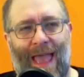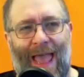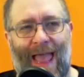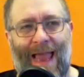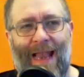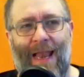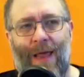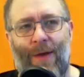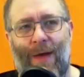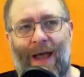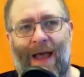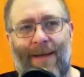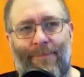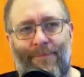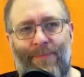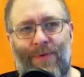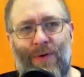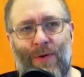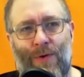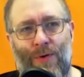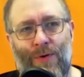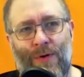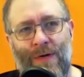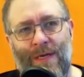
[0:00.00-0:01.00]

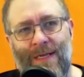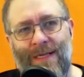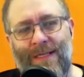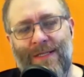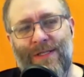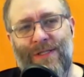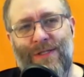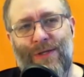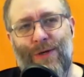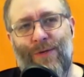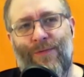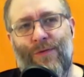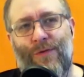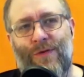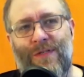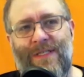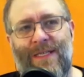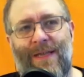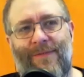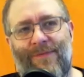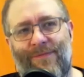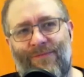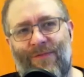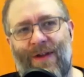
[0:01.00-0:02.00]

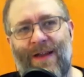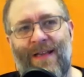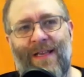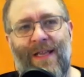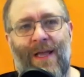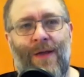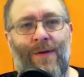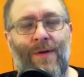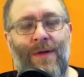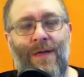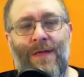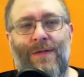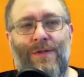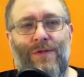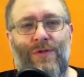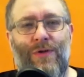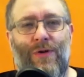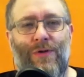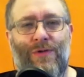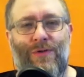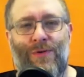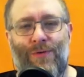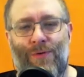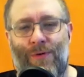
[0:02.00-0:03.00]

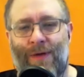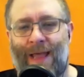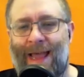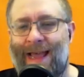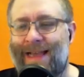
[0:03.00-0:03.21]
hello@pure247radio.org.